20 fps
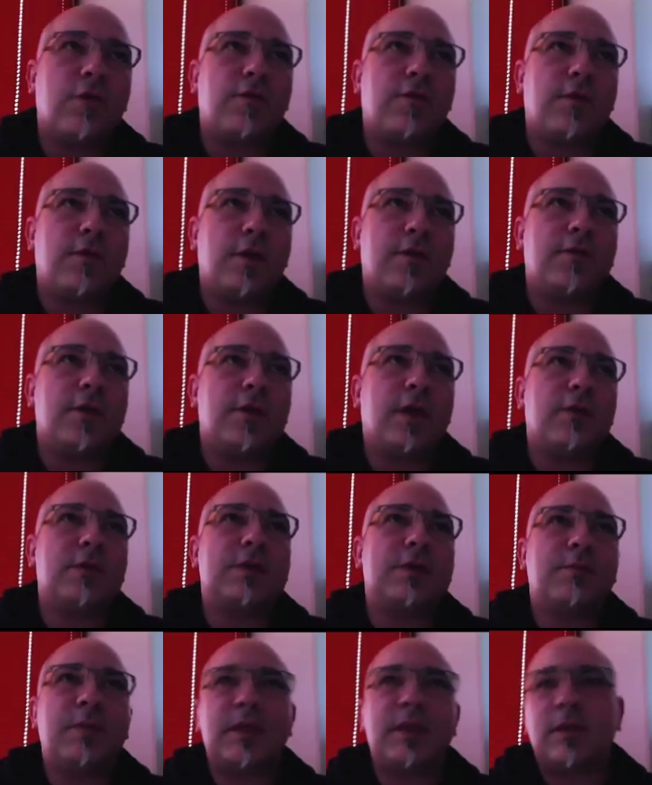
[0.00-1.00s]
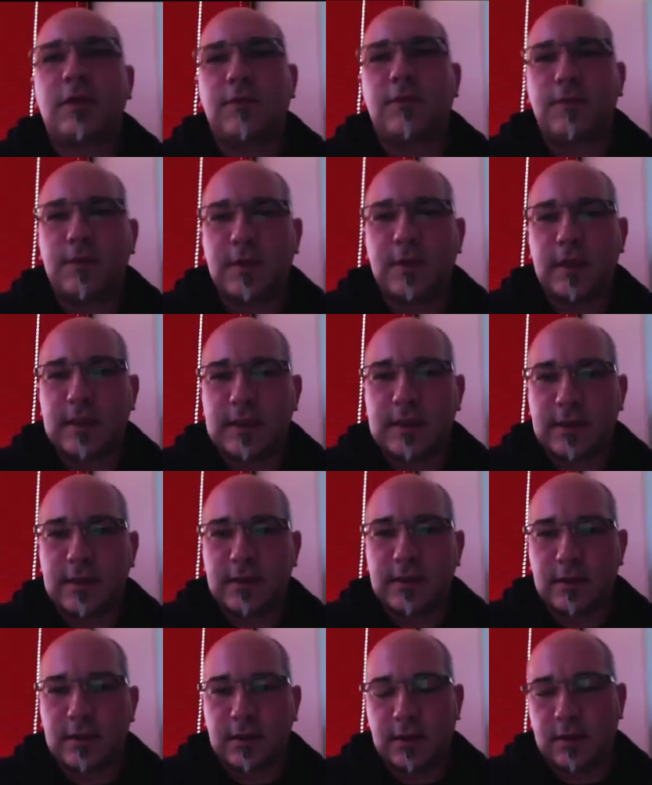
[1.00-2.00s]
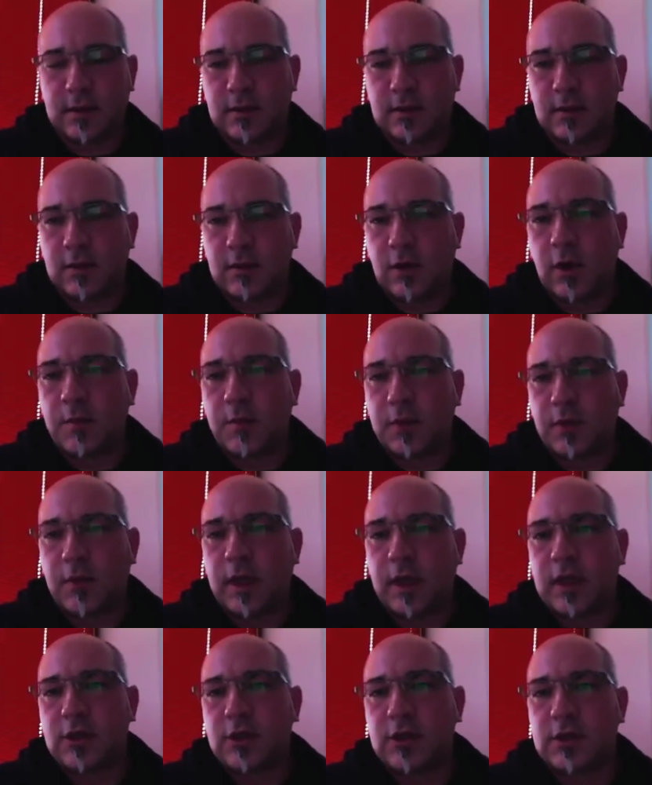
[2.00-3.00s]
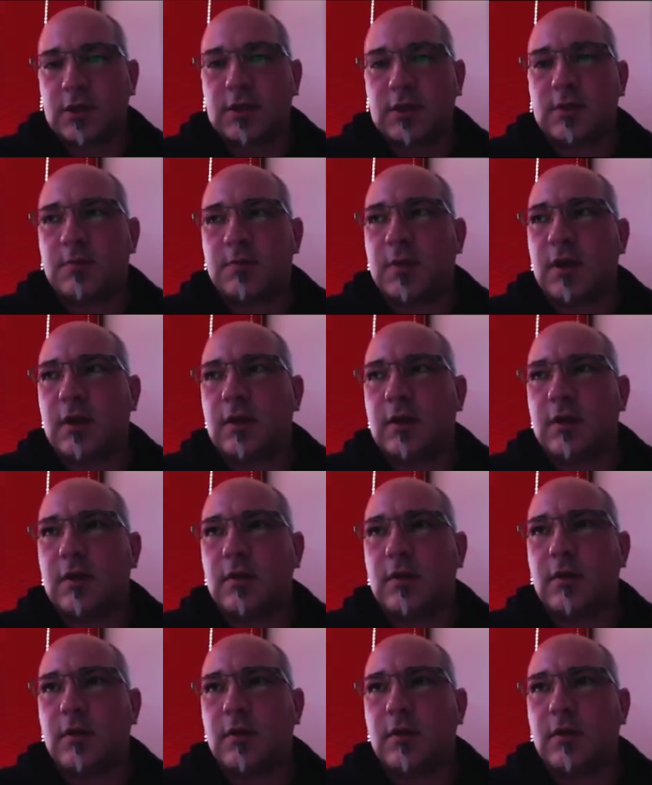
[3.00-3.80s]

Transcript: if there is big difference in operations, but